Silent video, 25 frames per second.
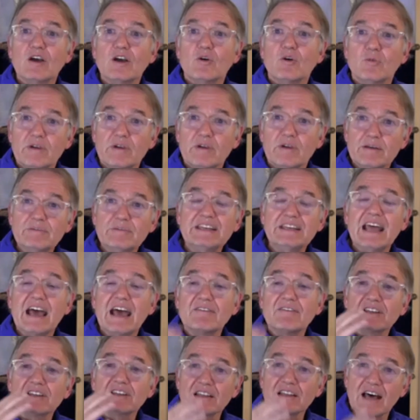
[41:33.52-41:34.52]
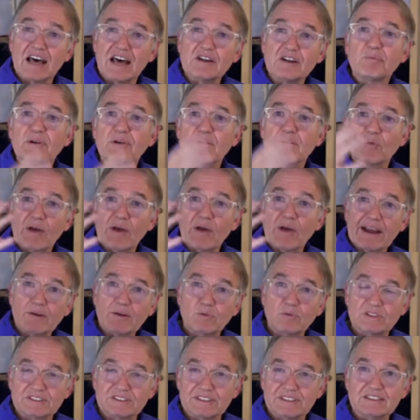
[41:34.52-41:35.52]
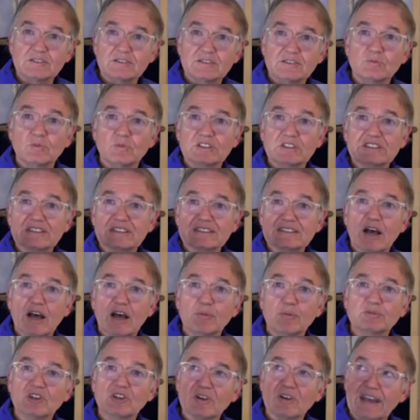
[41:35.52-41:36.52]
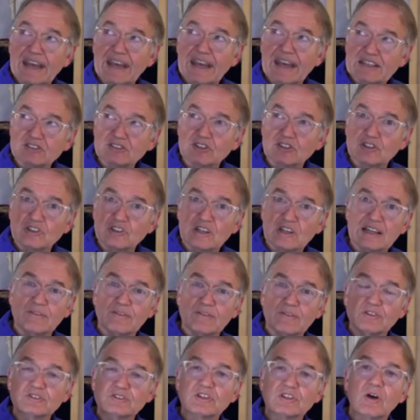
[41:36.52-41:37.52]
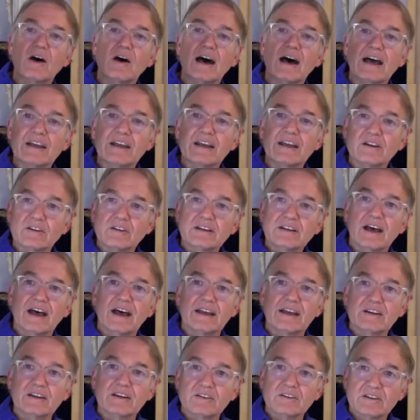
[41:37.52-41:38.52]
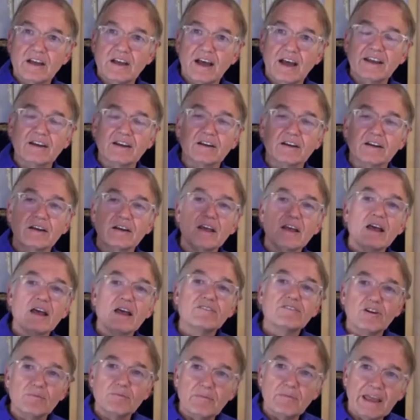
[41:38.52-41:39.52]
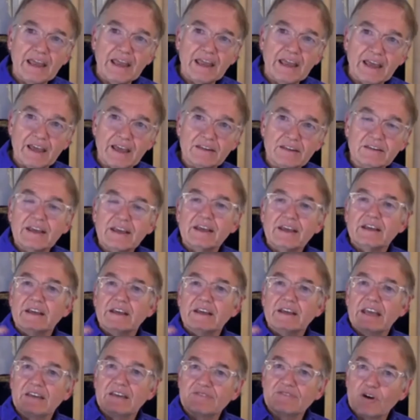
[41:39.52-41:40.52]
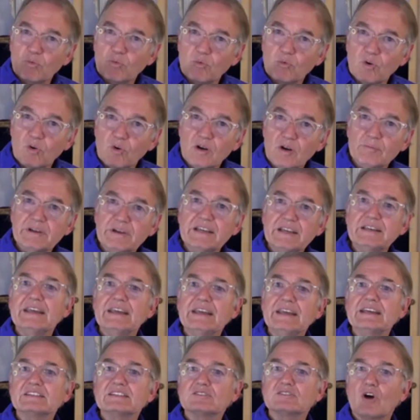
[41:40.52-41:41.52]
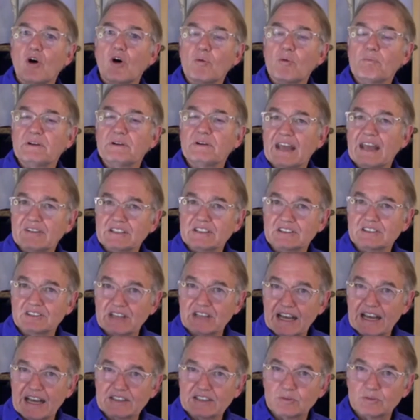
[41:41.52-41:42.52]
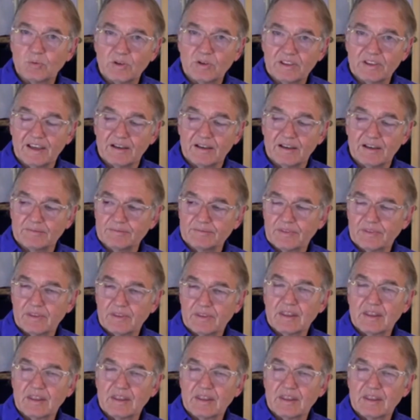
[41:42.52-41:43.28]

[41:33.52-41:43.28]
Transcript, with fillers: Women have a lot of prerequisites, which helps their estrogen levels go higher and higher and higher. For a man, if a woman is open to having sex with him,